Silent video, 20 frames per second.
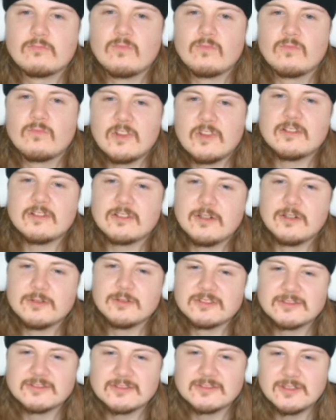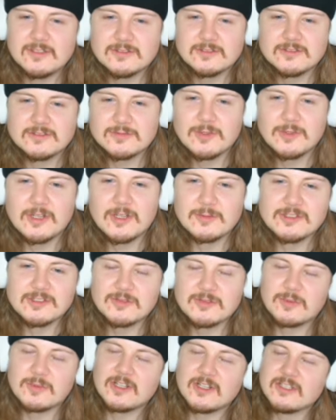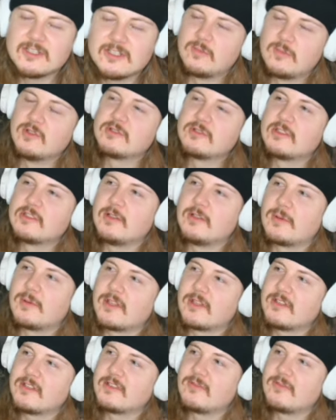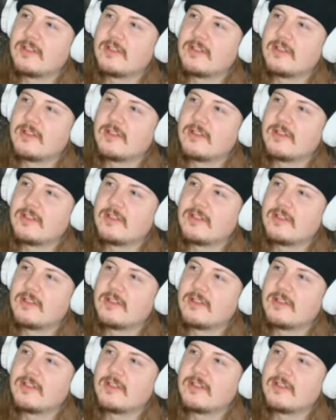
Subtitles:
Yeah, that was what I was surprised mostly about this event.